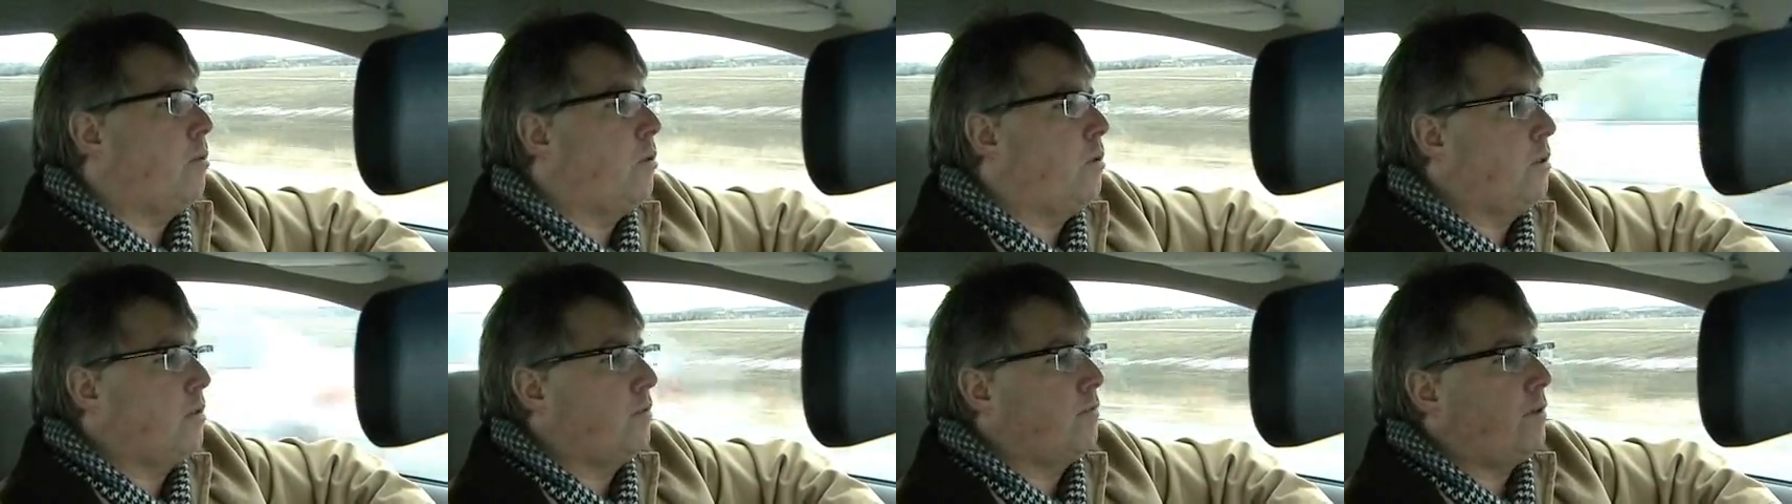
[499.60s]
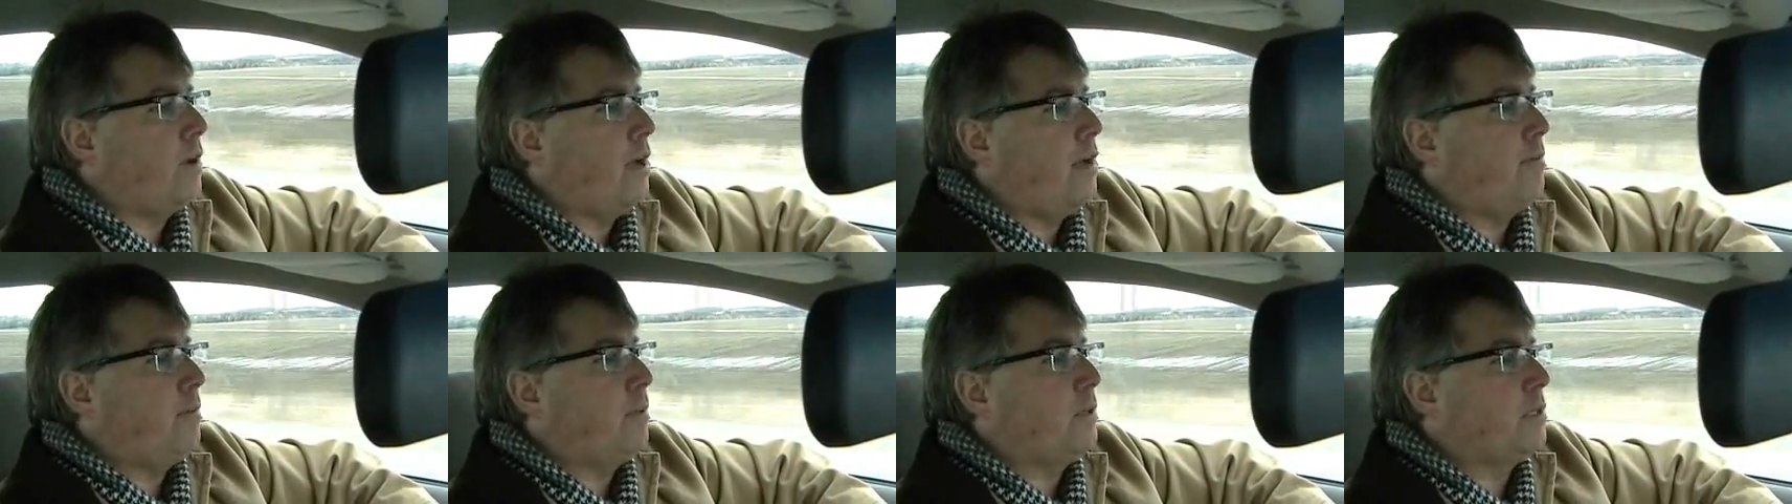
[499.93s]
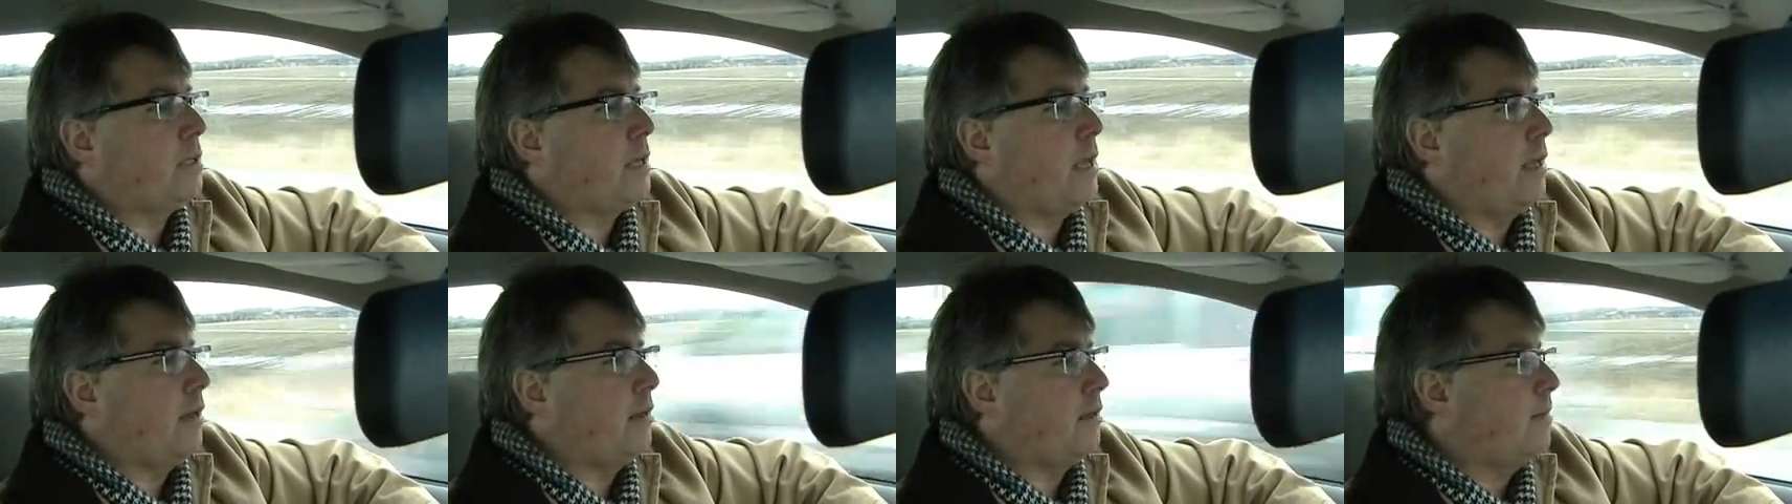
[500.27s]
more than
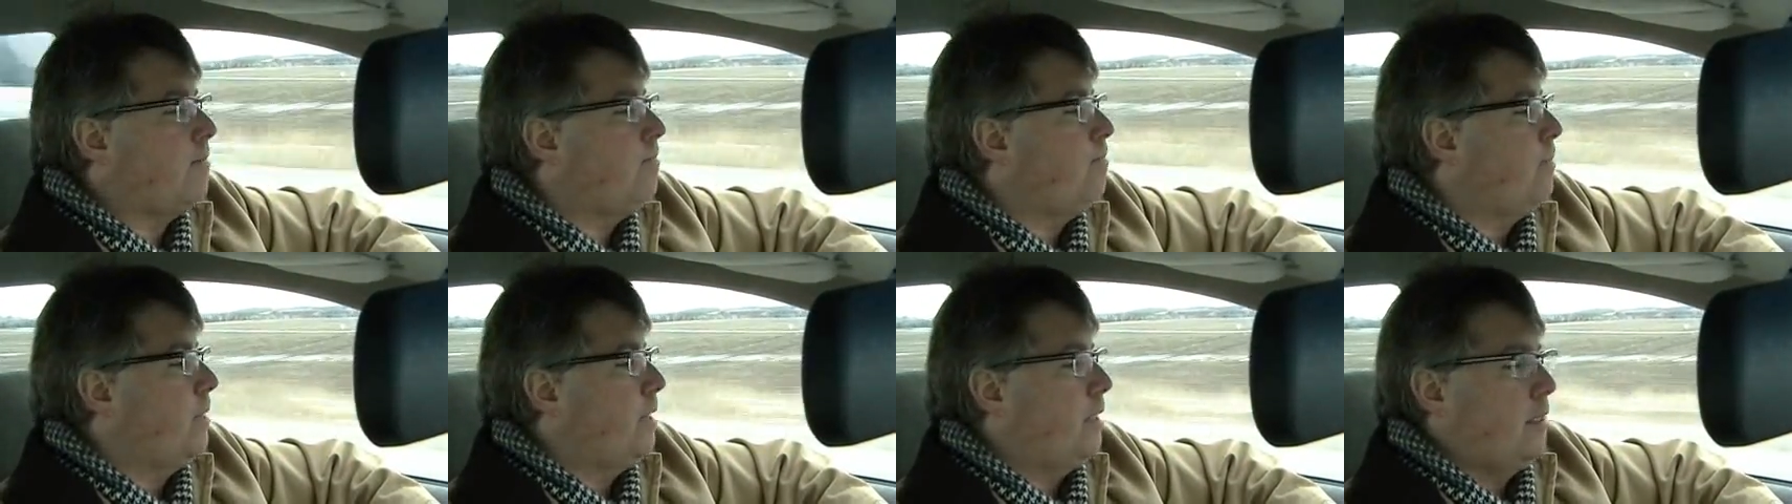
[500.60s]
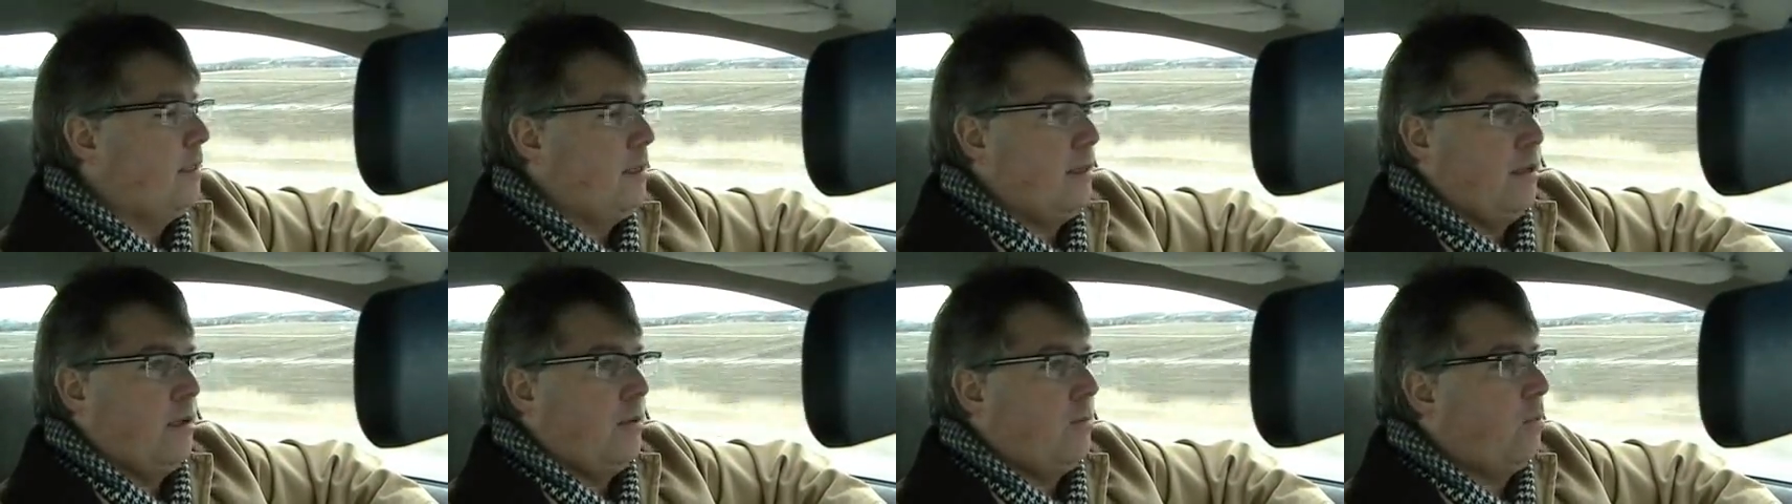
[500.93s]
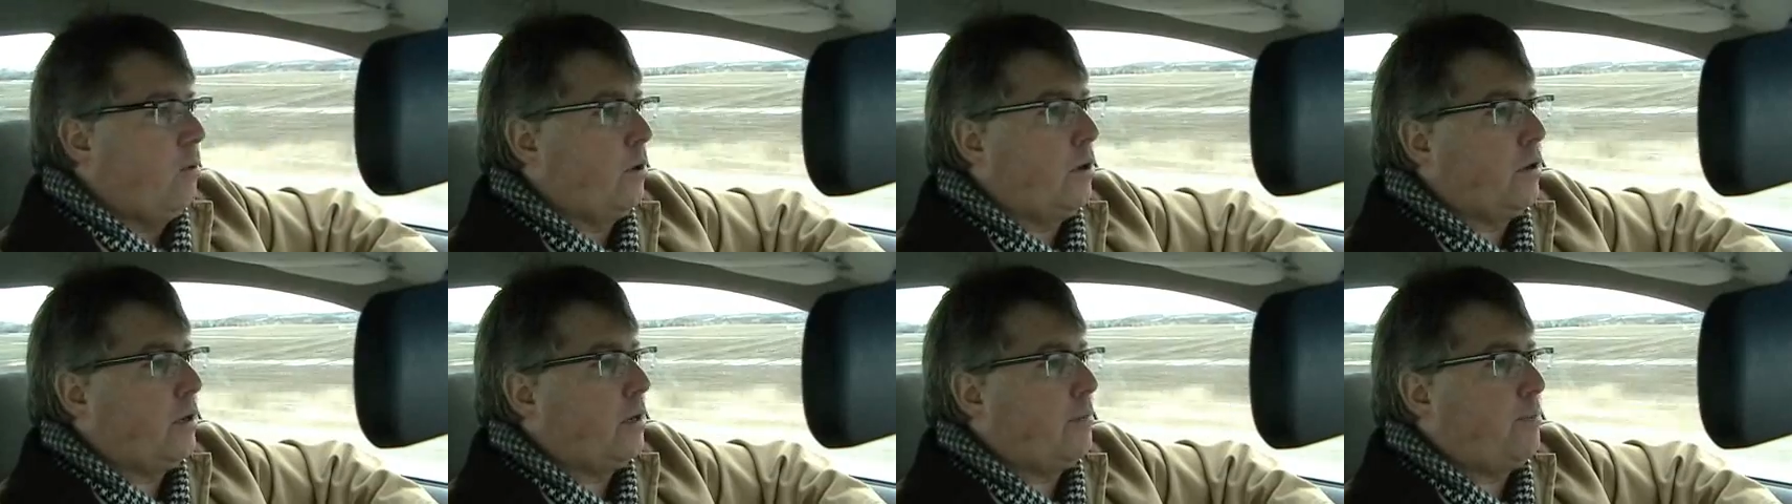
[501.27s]
5%,
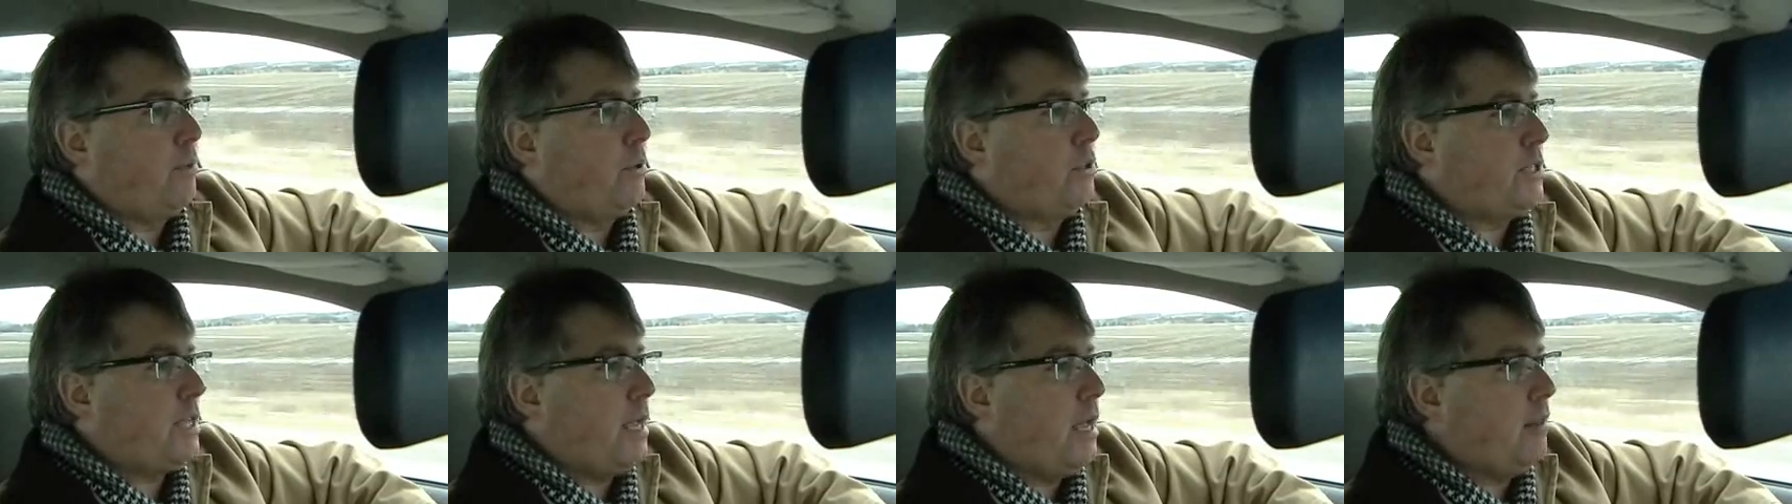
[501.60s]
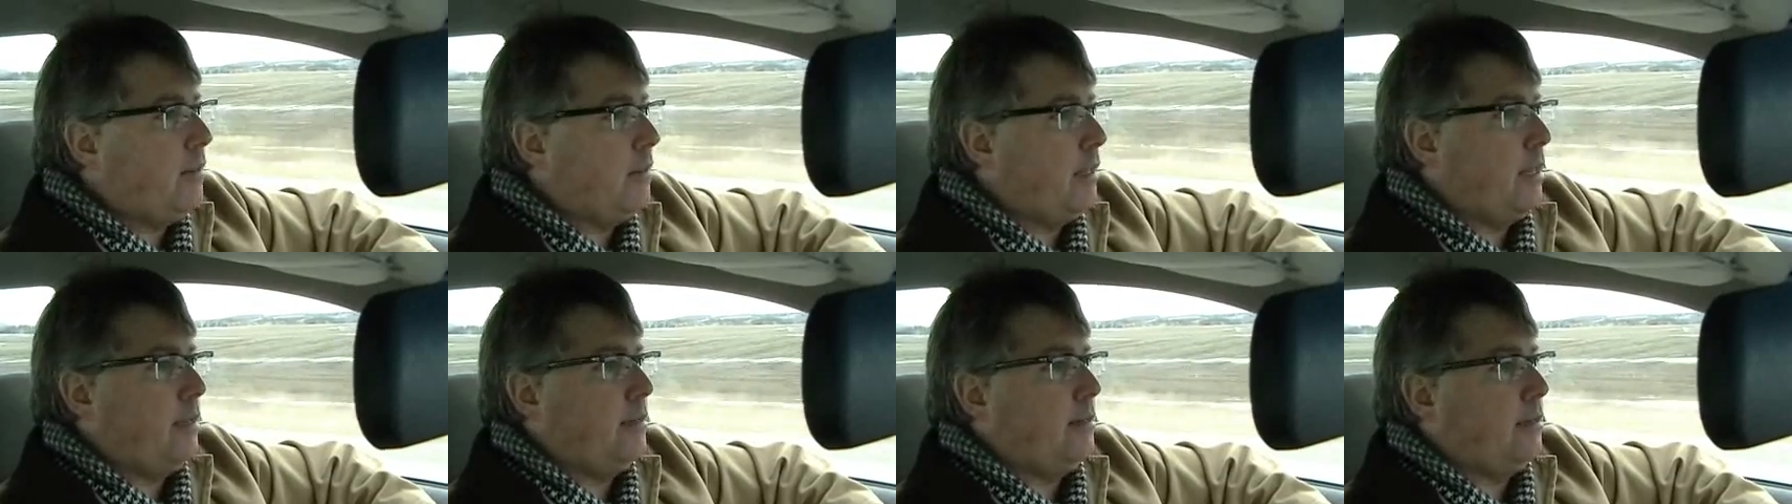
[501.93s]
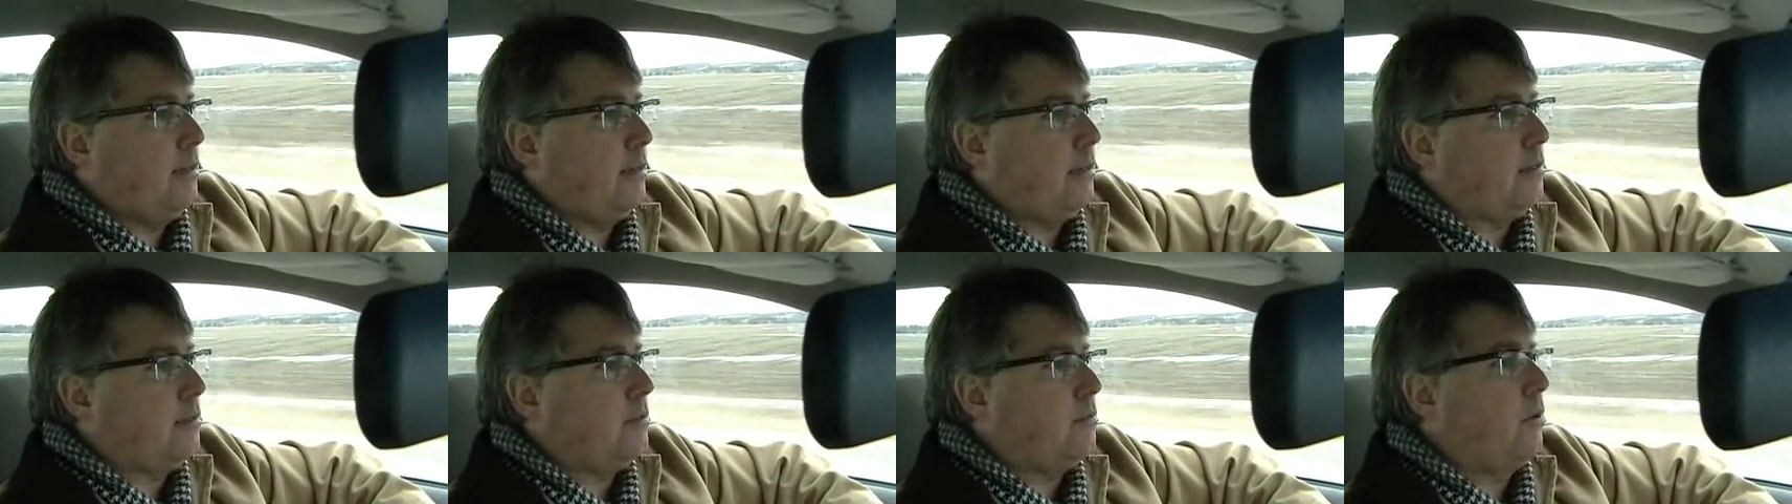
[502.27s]
we're going to pretend that it
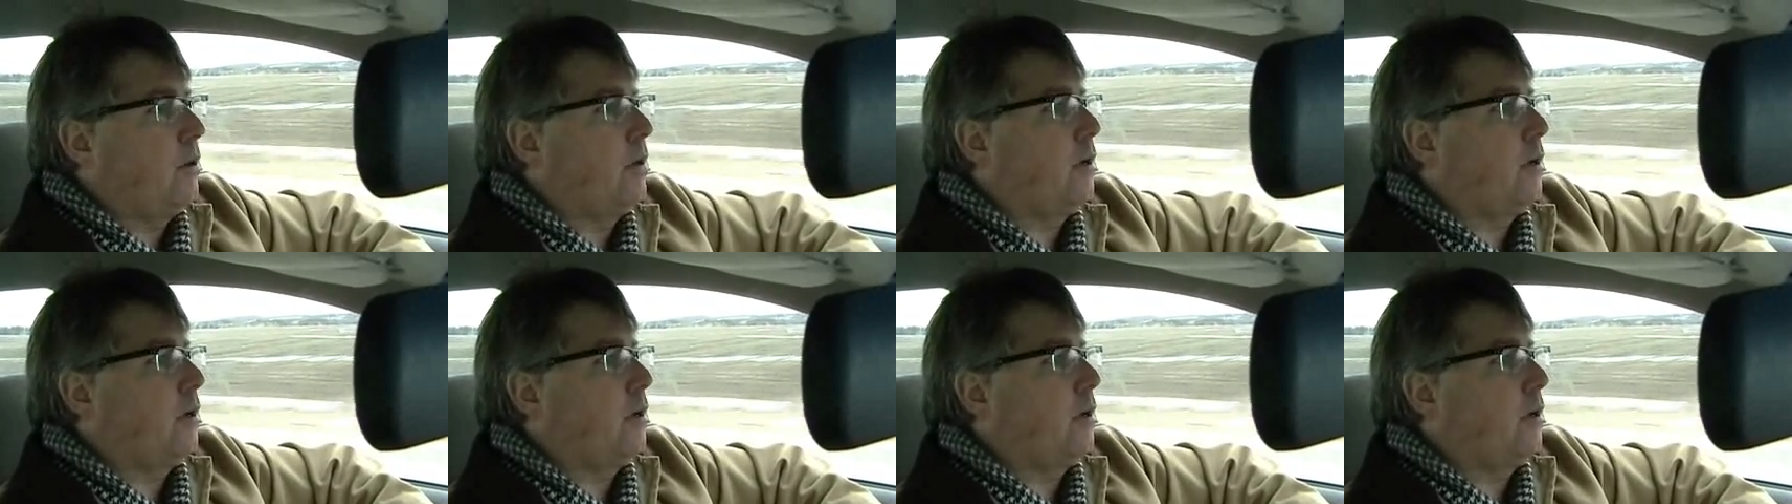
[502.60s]
didn't.